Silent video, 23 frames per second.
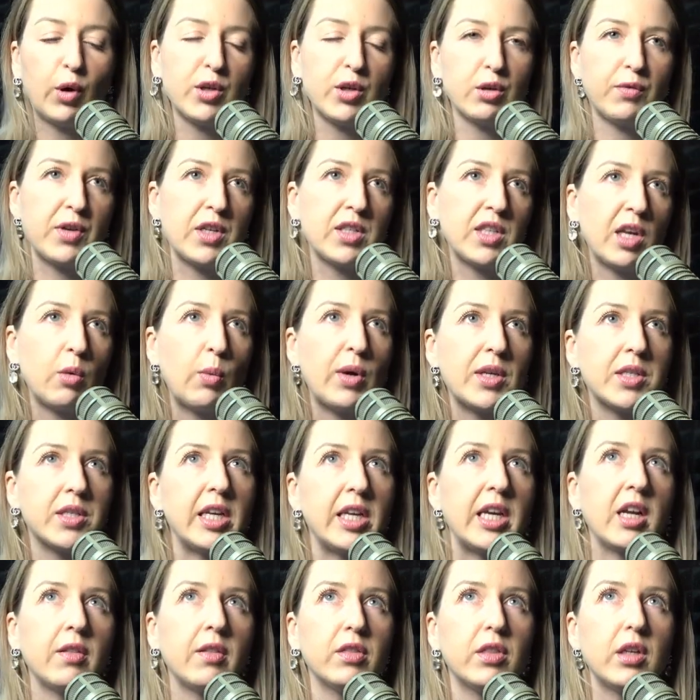Because obviously we're
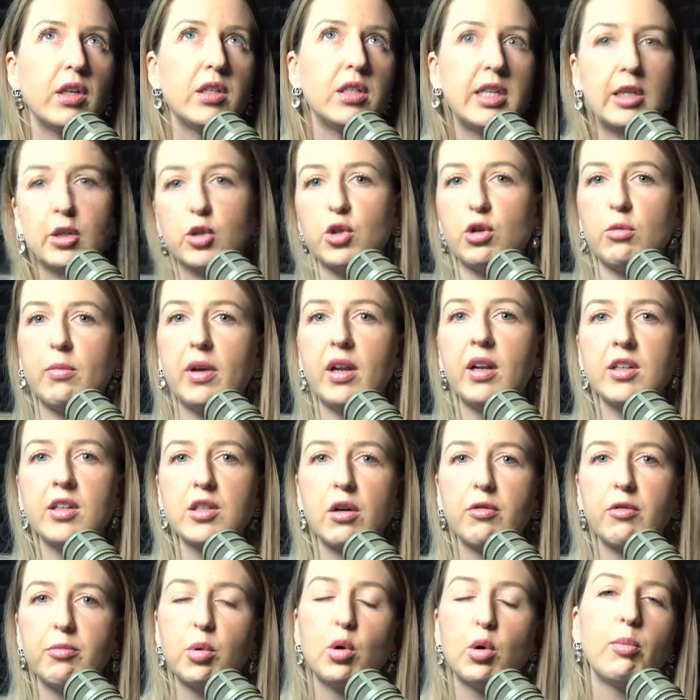seeing the
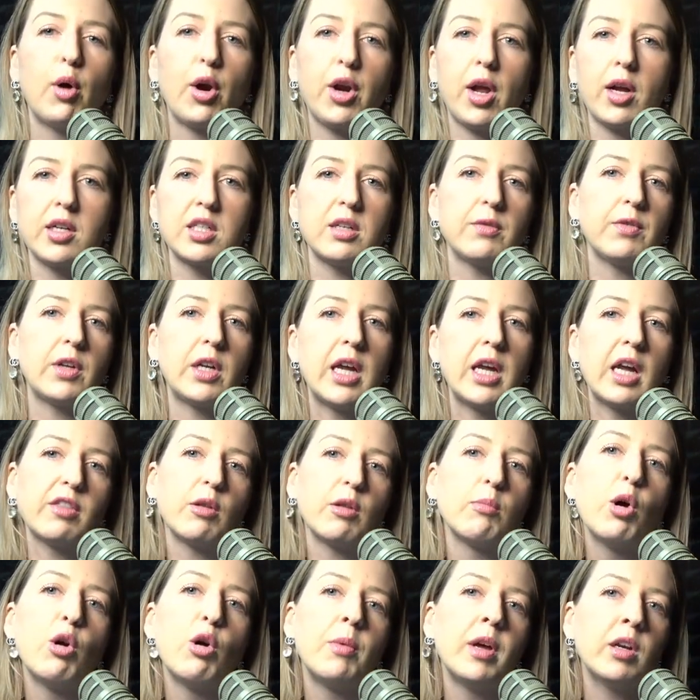detriment of poor productivity at
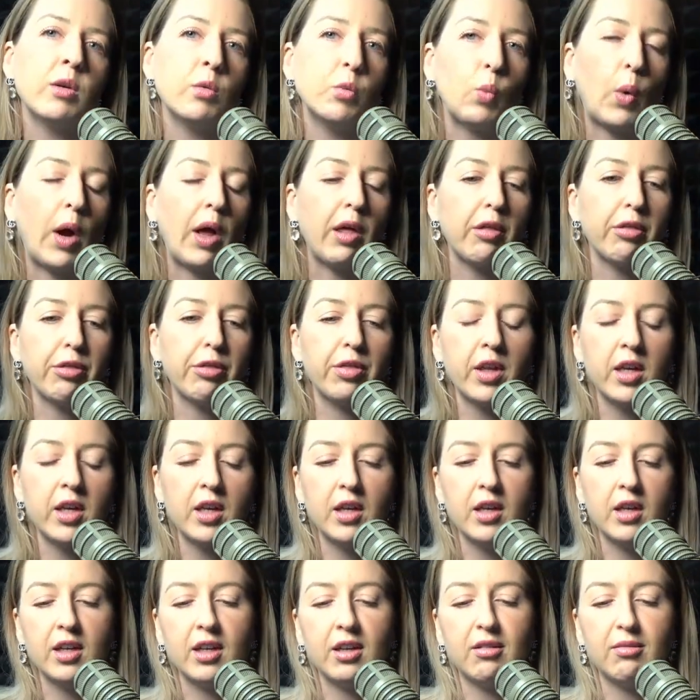the moment with,
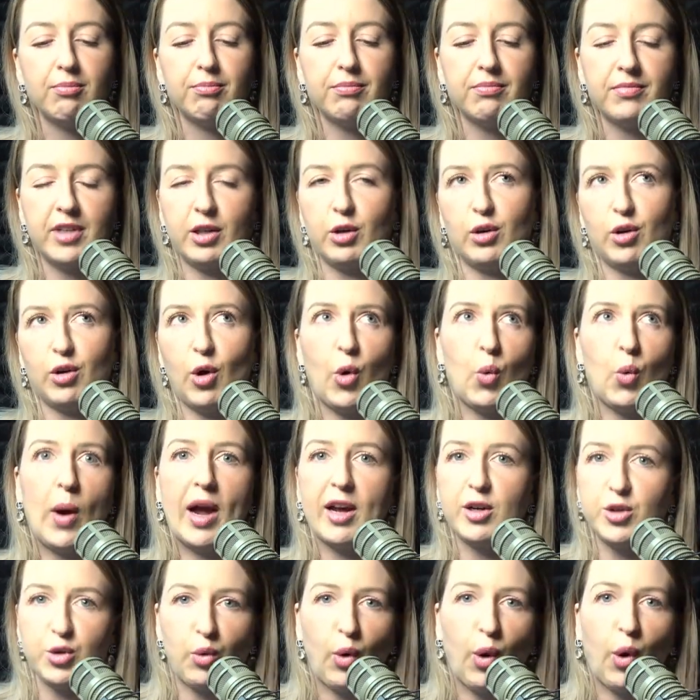you know, low
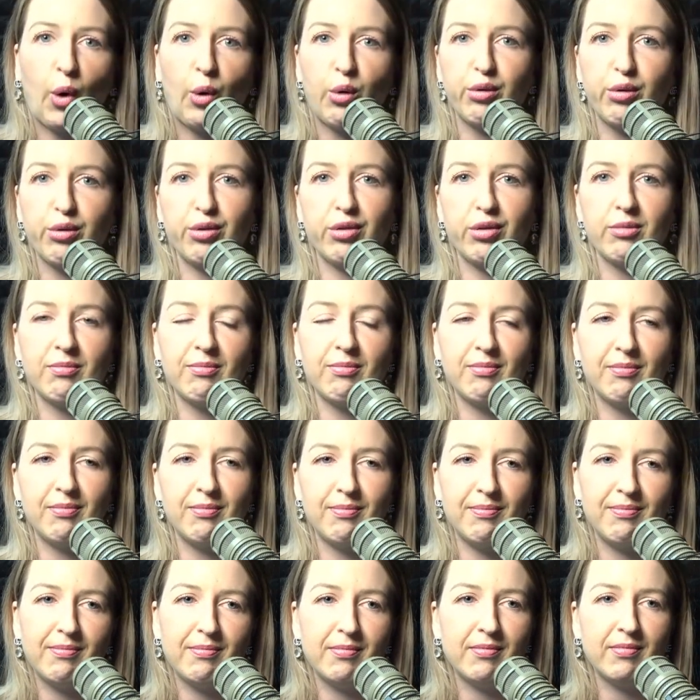wage growth,
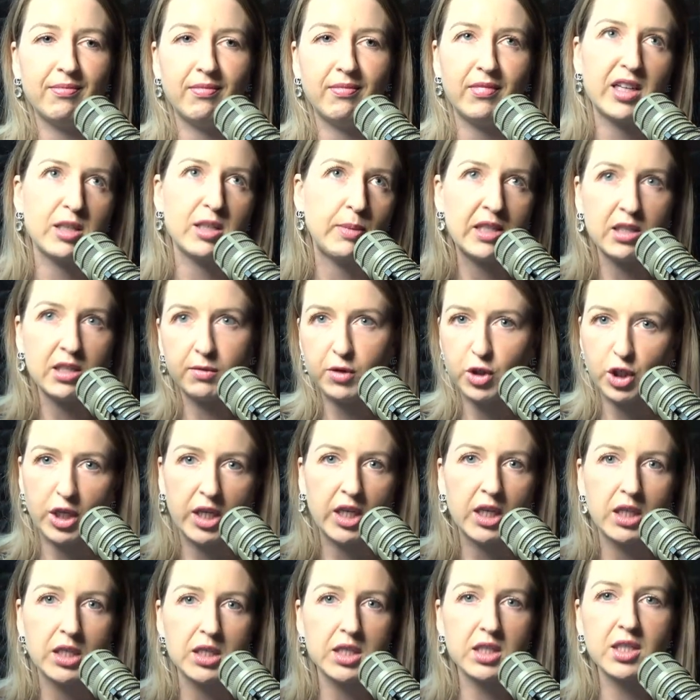expensive
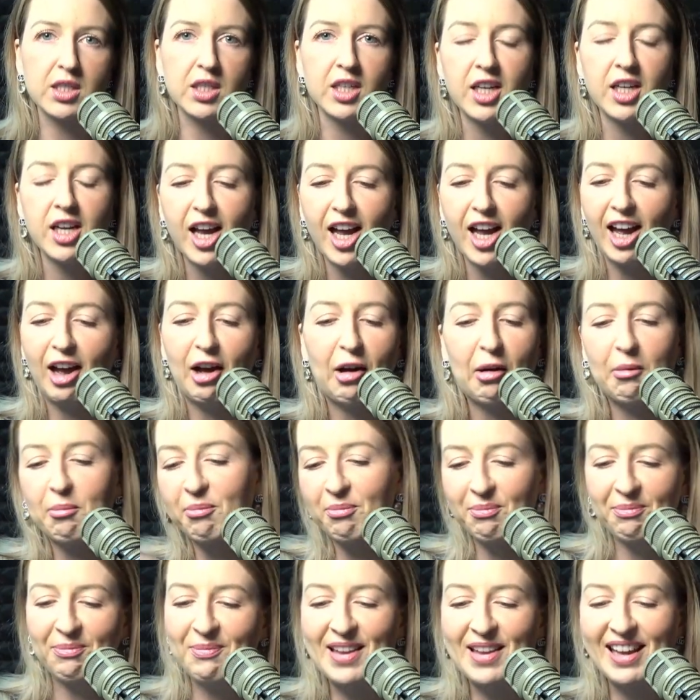cheese,
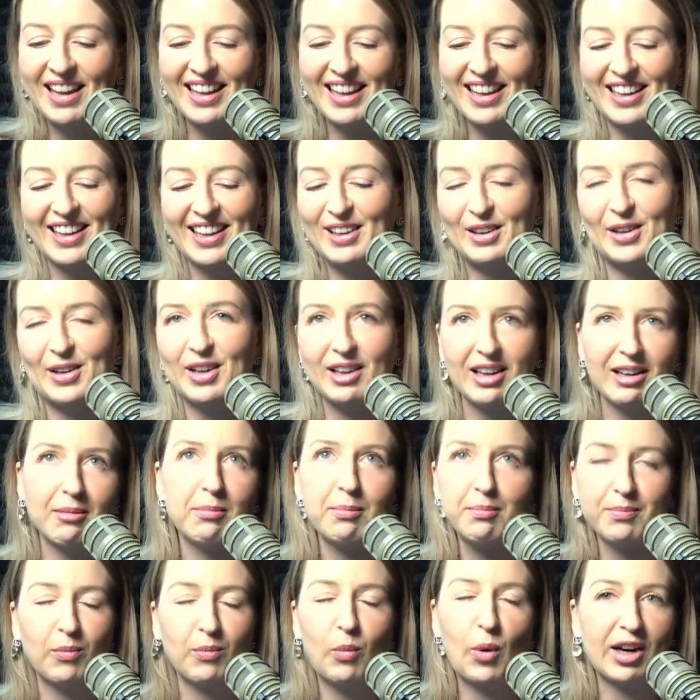
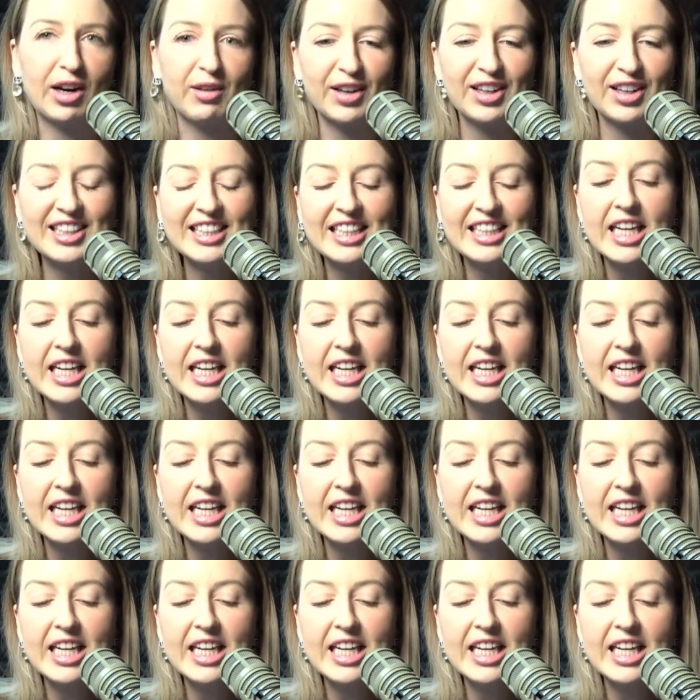whatever.